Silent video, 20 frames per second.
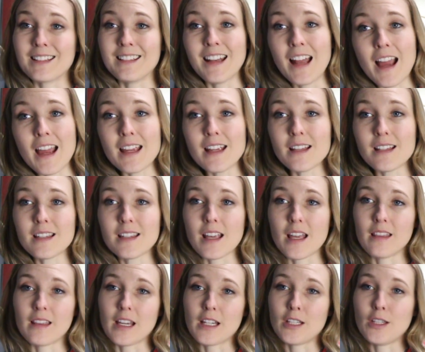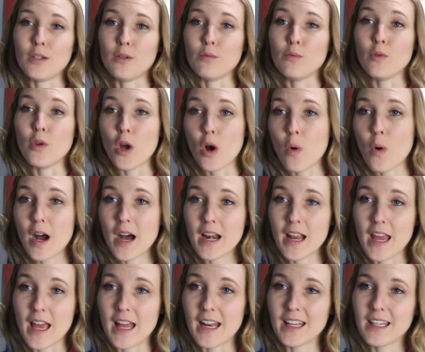nice and like you know how
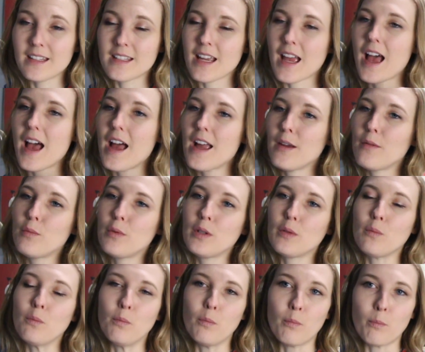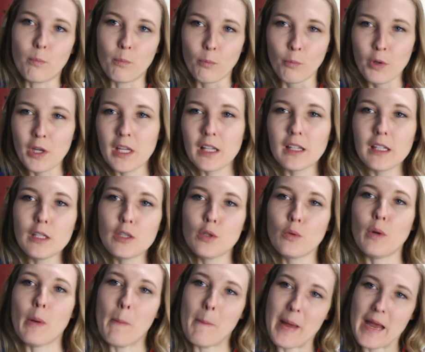to edit, I would really
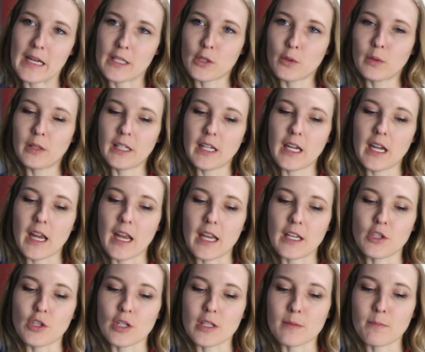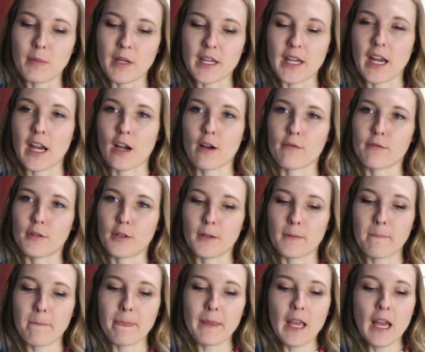do it manually and just be
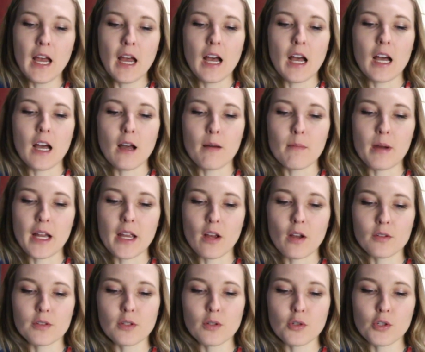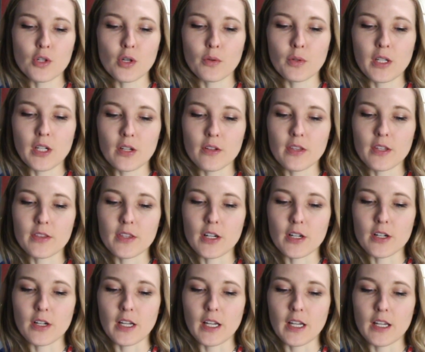careful. I also show here that
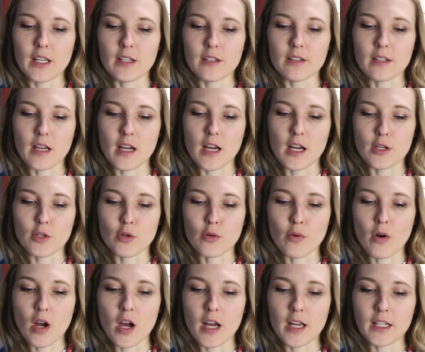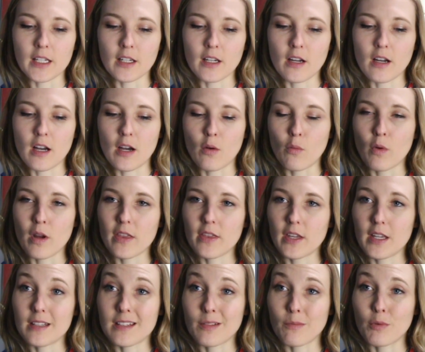there is drawing with
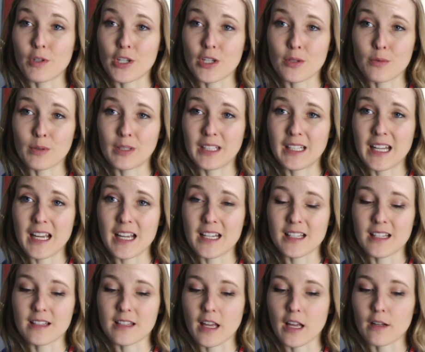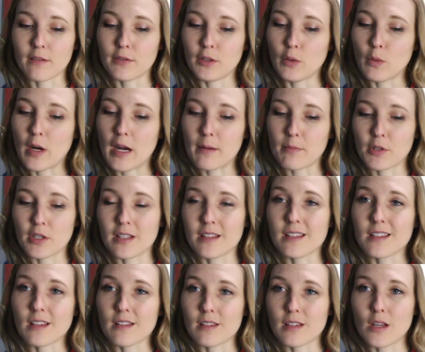it, which is really nice. It's got a few
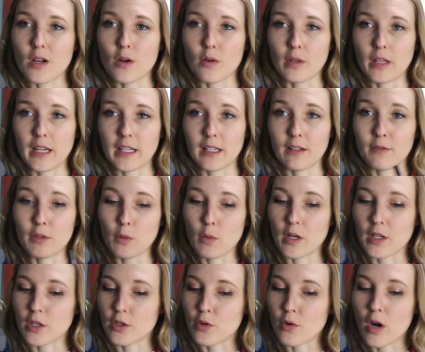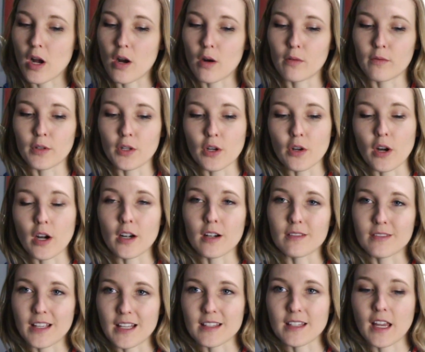options. So like if you want to draw over your
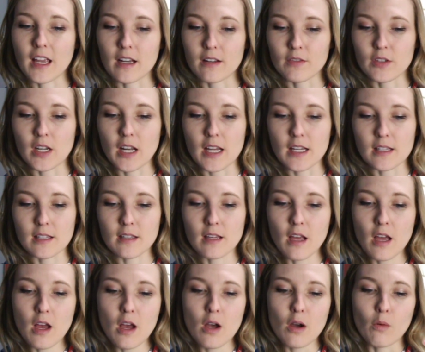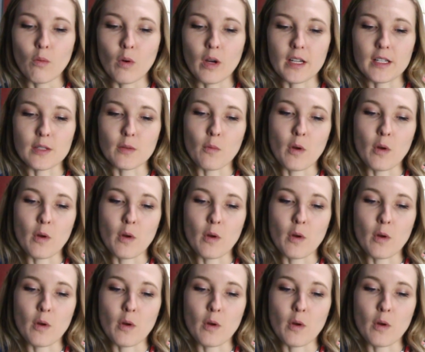art, that's kind of a nice one as